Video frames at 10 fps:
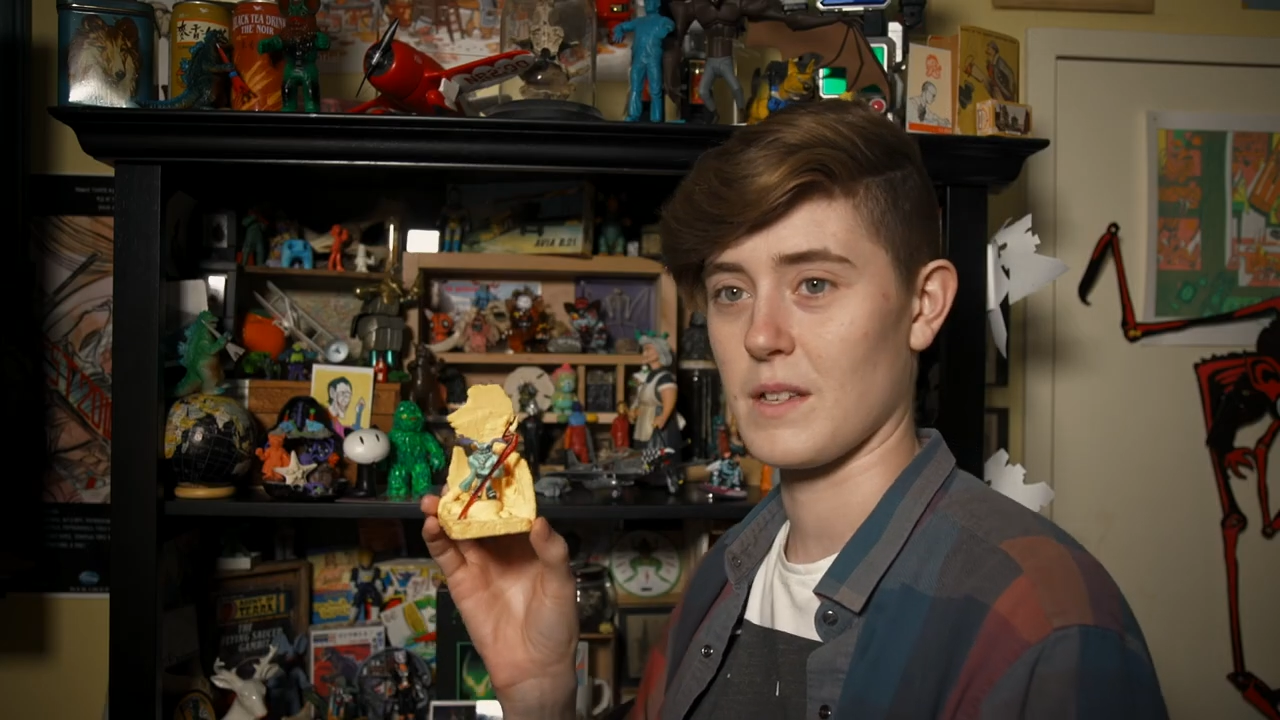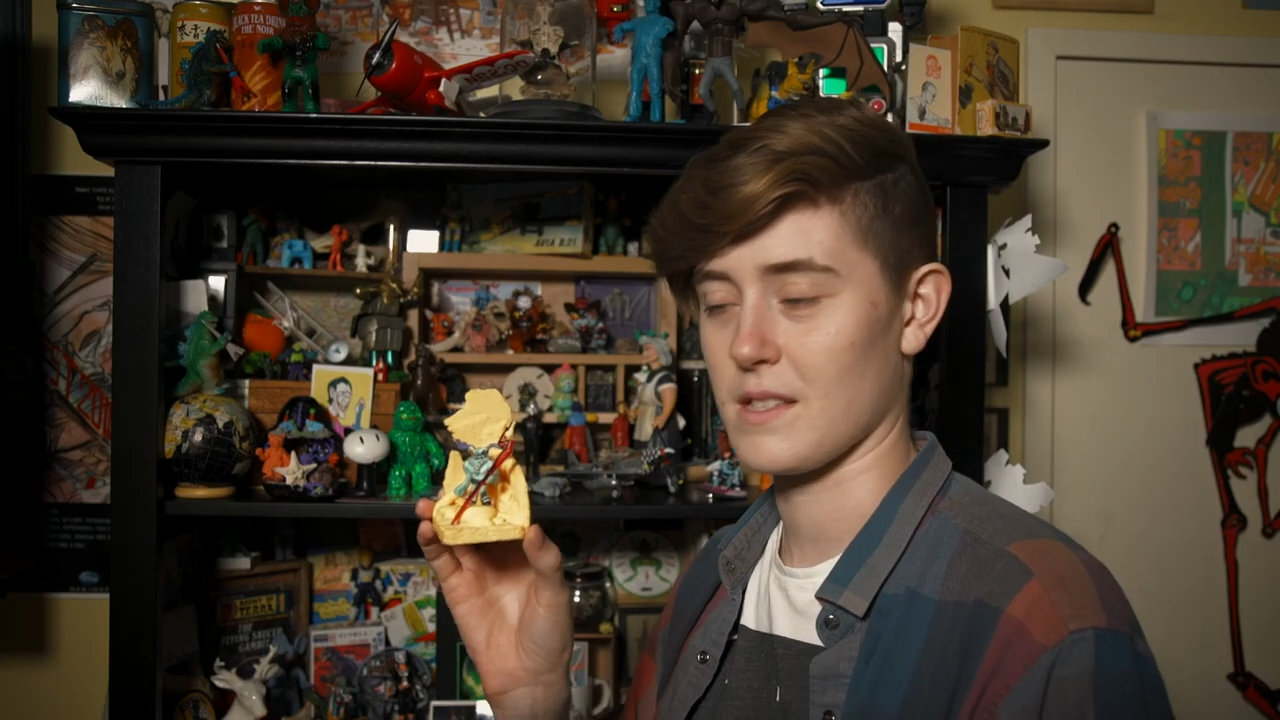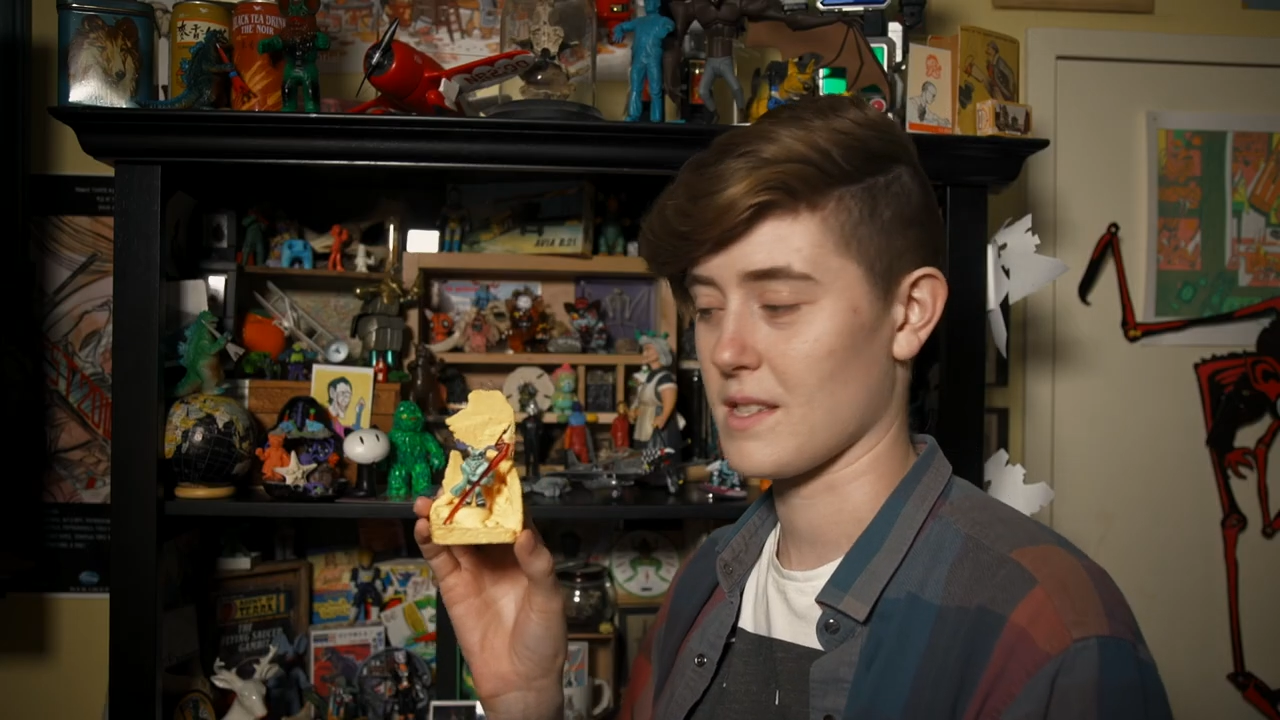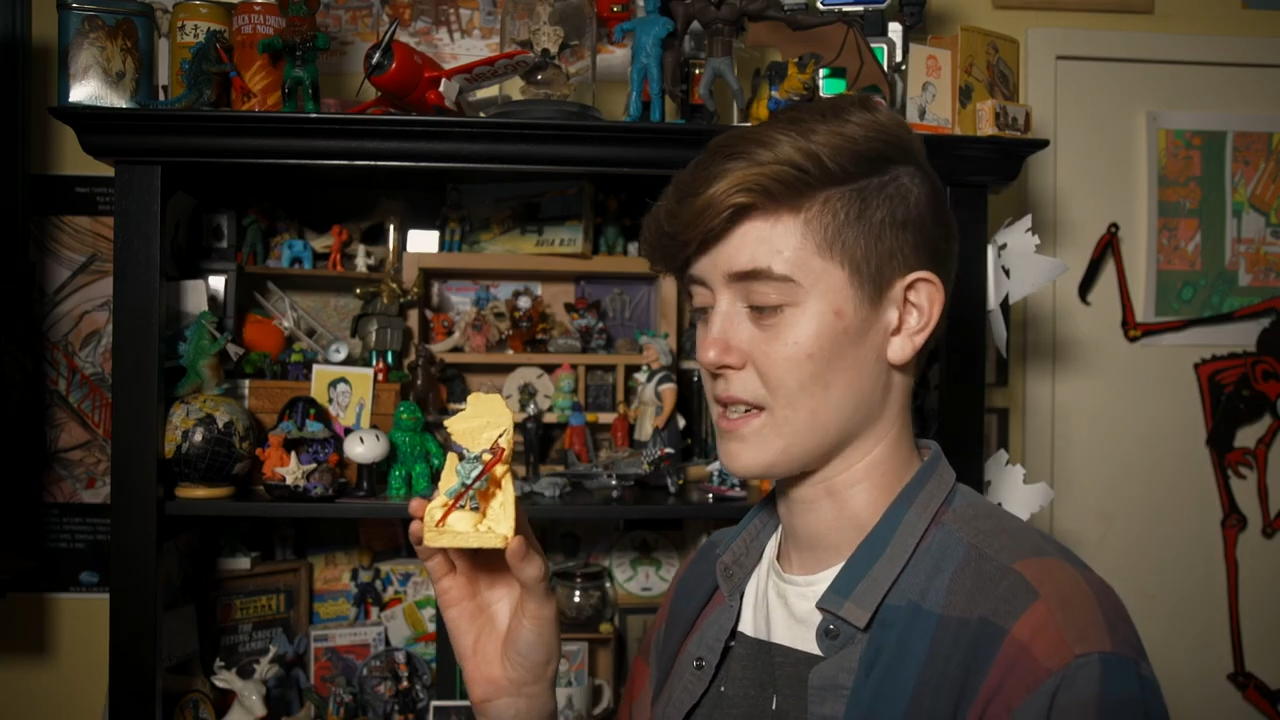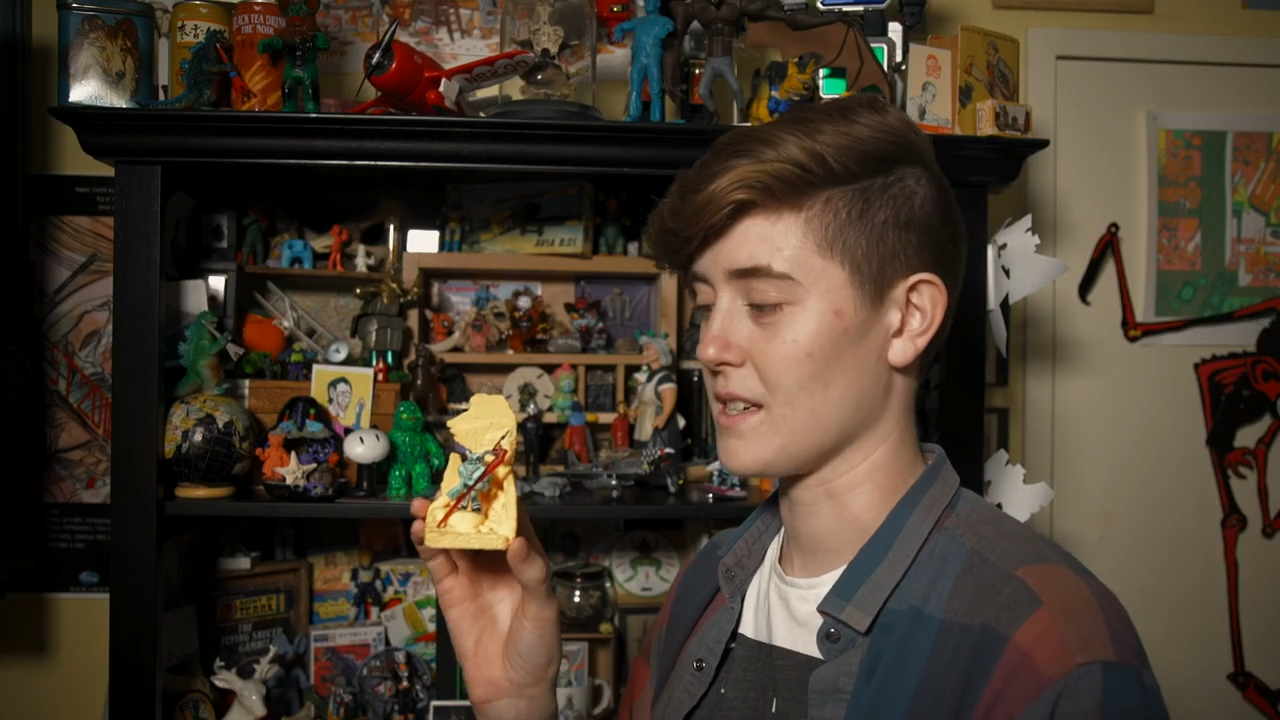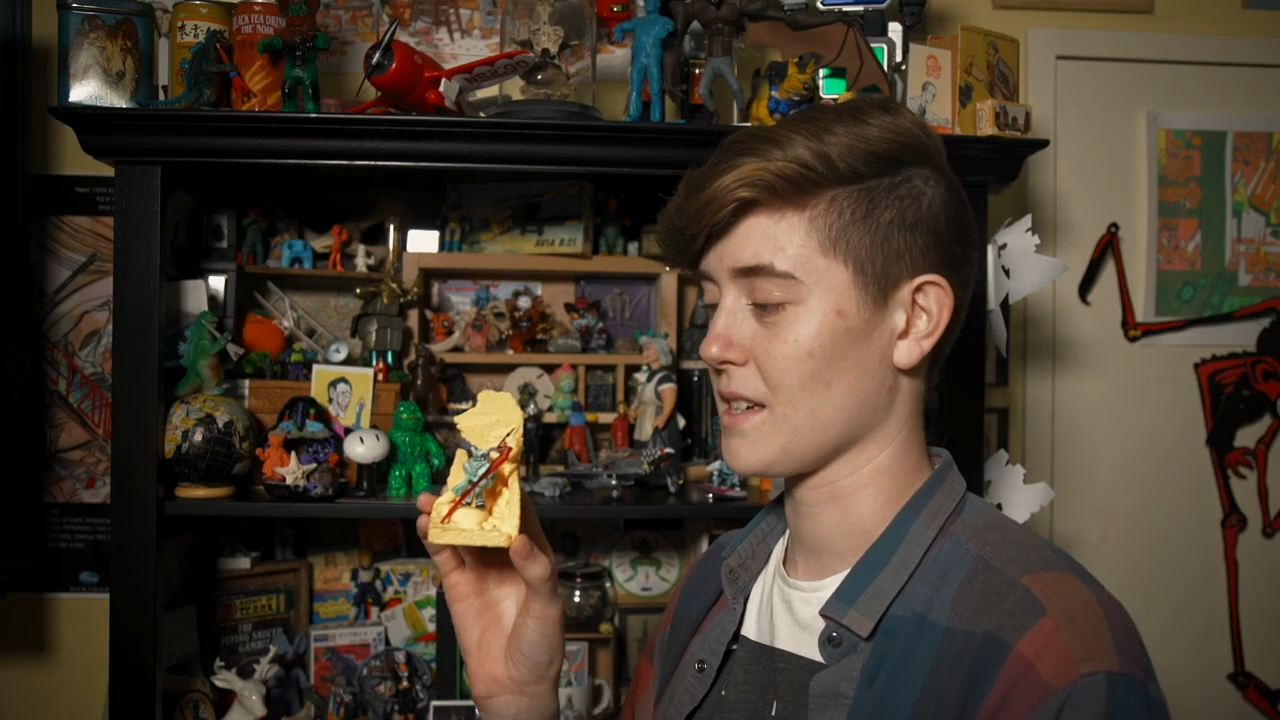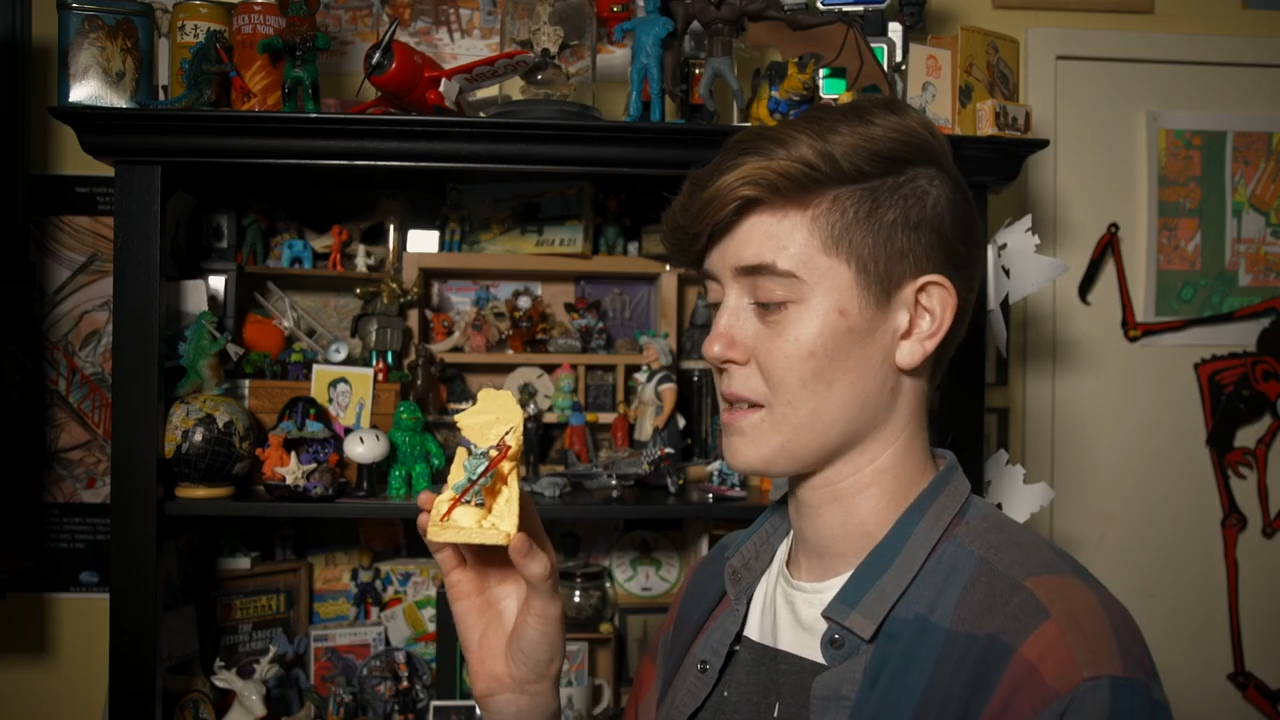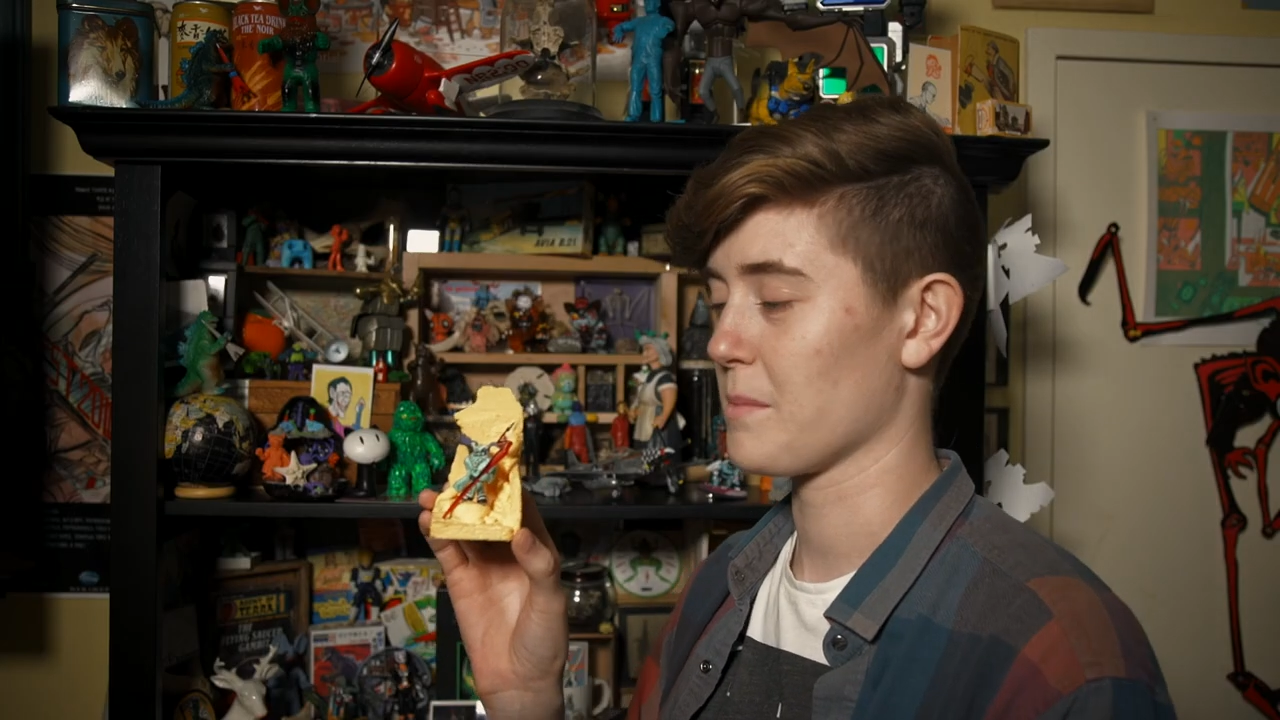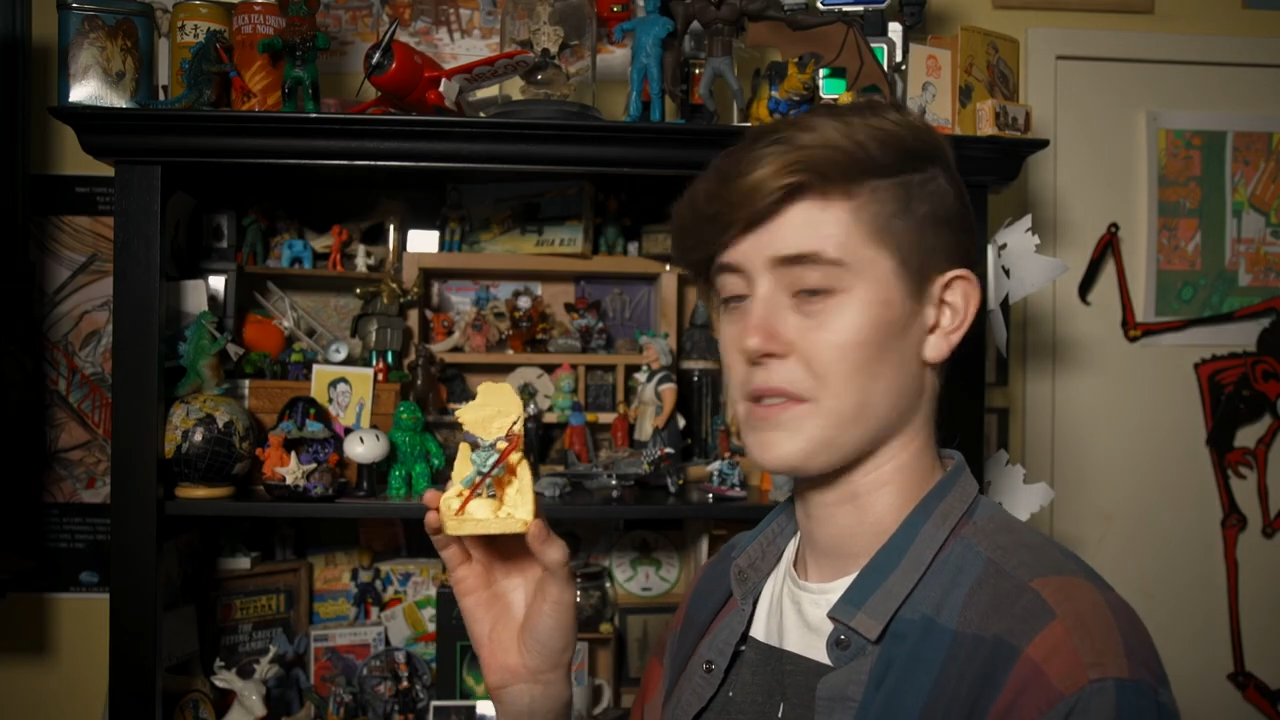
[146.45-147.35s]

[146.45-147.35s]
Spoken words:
like standing in a